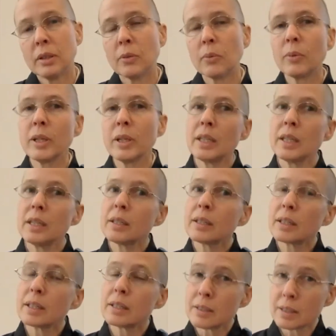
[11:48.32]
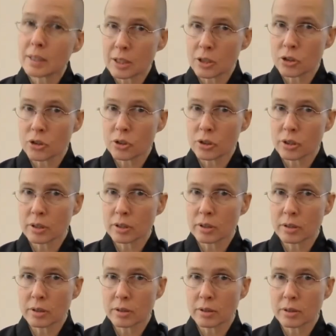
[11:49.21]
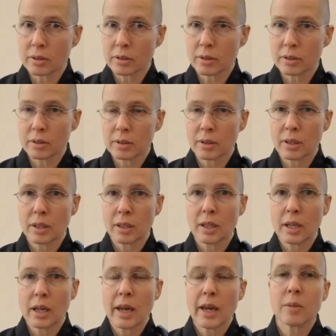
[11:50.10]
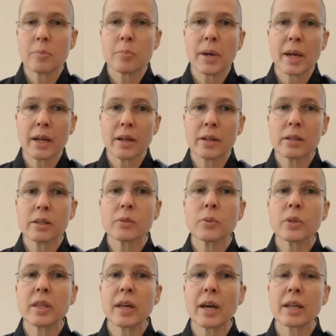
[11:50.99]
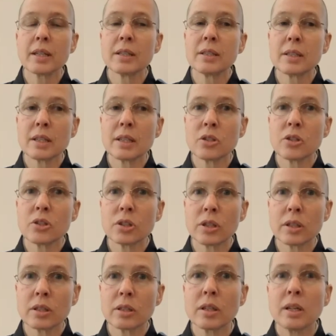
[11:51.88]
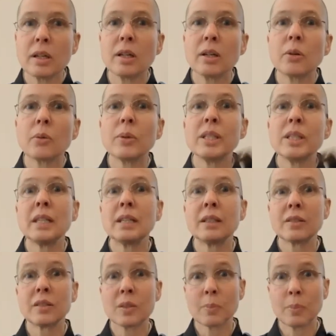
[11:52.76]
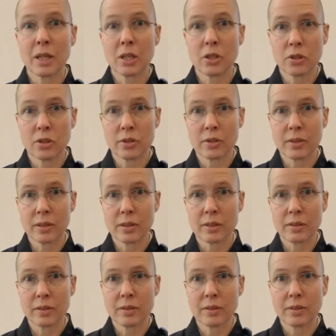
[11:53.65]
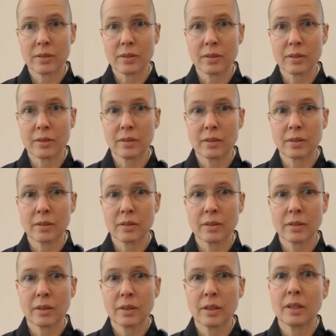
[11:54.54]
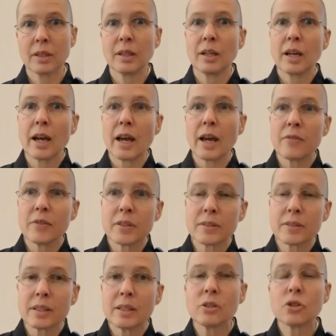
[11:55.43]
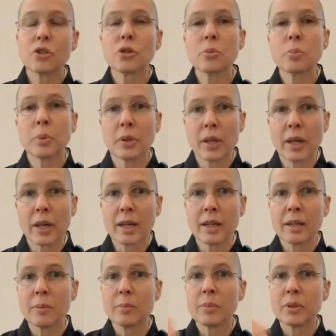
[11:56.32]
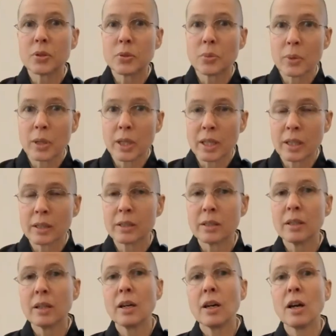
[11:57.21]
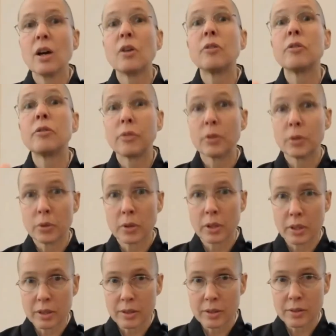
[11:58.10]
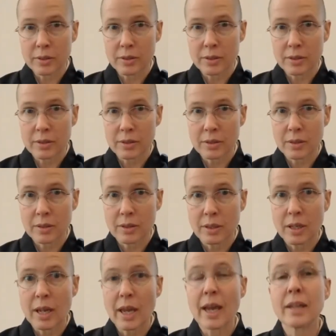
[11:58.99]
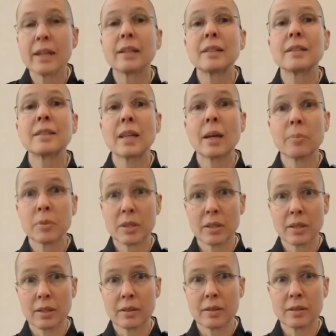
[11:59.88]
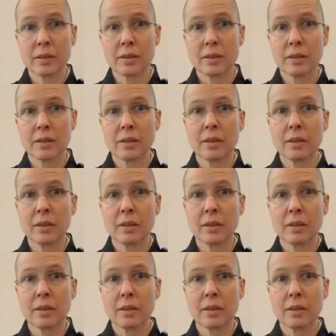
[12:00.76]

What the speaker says: We need an intention. And paired with that intention, we need a spaciousness. And this interplay between focus and acceptance,